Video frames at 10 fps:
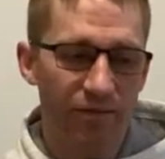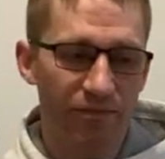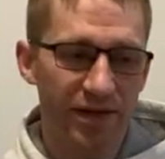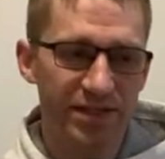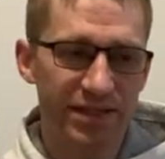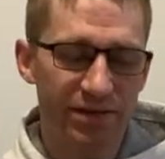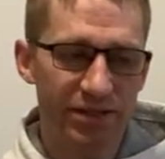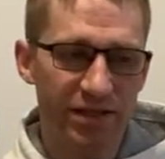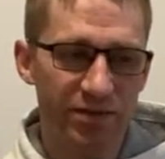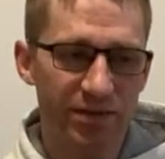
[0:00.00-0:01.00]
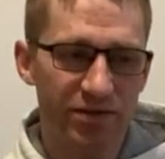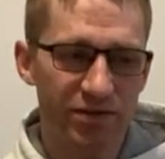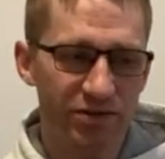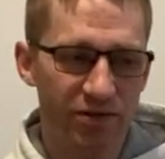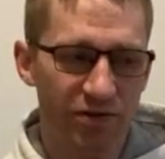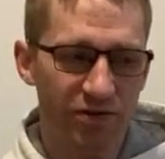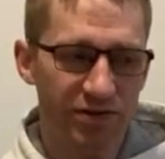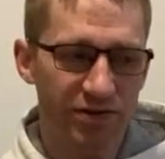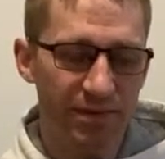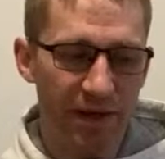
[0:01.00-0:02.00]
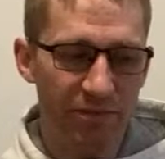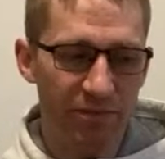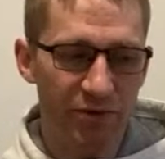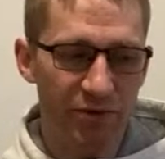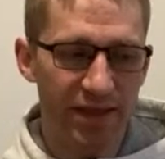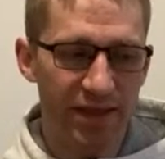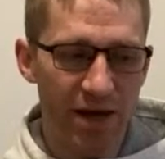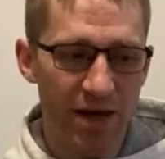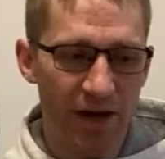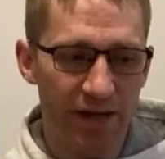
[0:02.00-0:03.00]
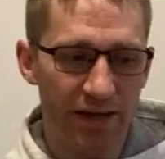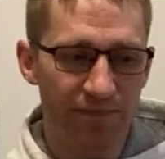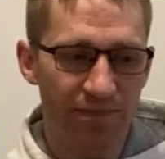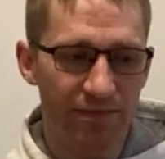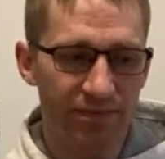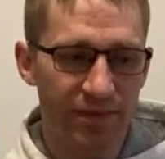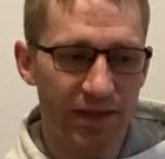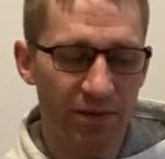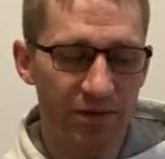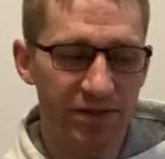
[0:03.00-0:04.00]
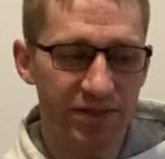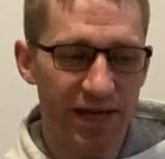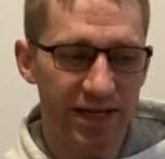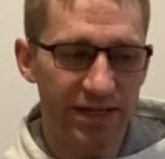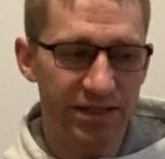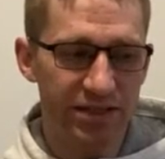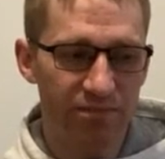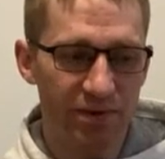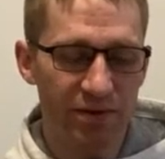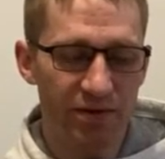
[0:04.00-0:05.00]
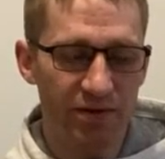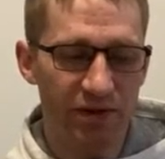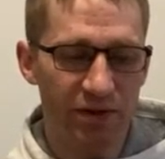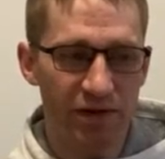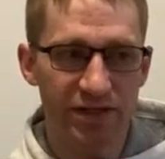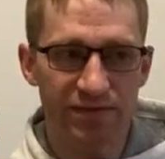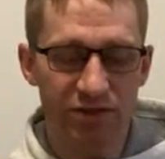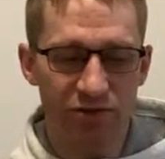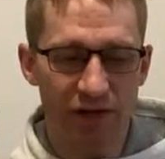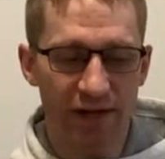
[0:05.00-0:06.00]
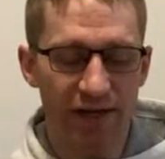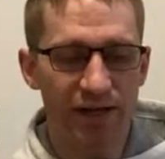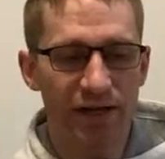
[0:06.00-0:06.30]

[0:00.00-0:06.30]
It still is a little bit on the stronger side, but when I brewed it that way, it wasn't as bitter and aggressive and dry.